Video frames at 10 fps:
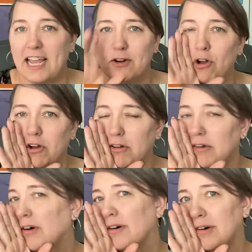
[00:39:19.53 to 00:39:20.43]
and
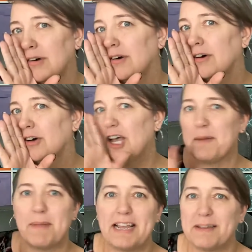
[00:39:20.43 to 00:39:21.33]

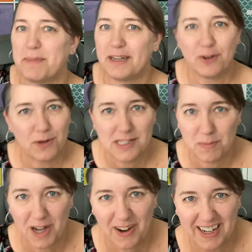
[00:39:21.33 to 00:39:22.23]
and make a big noise
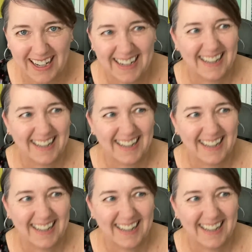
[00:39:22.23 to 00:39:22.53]
about it.